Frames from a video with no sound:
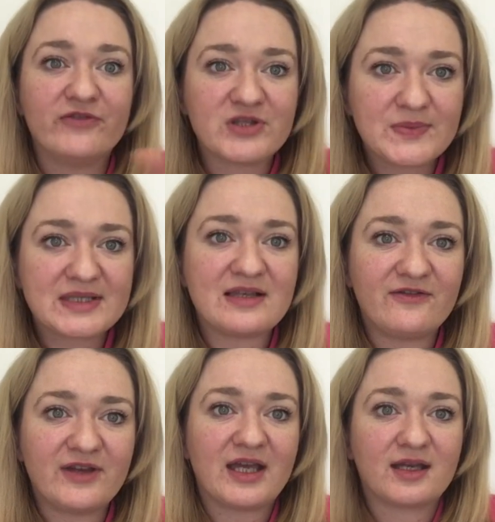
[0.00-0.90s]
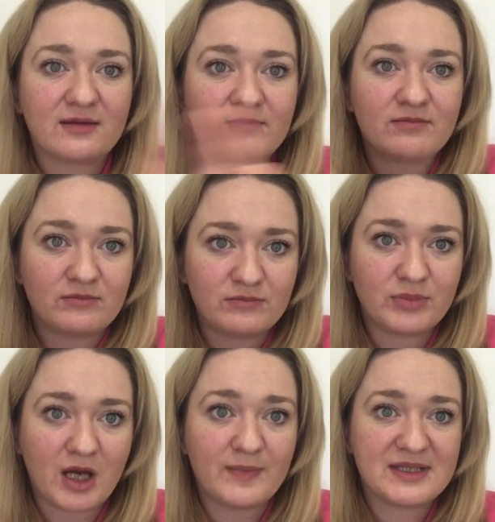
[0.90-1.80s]
for specific
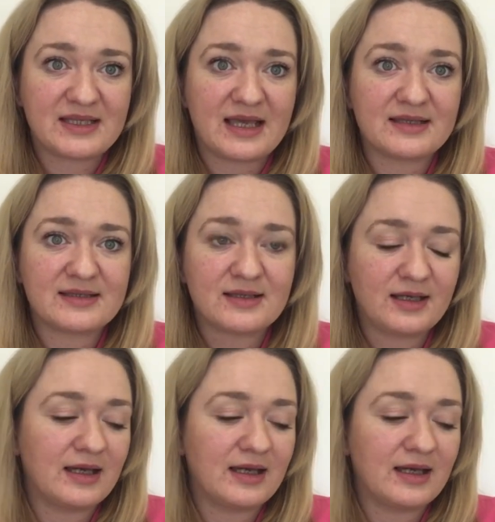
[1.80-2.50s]
purposes.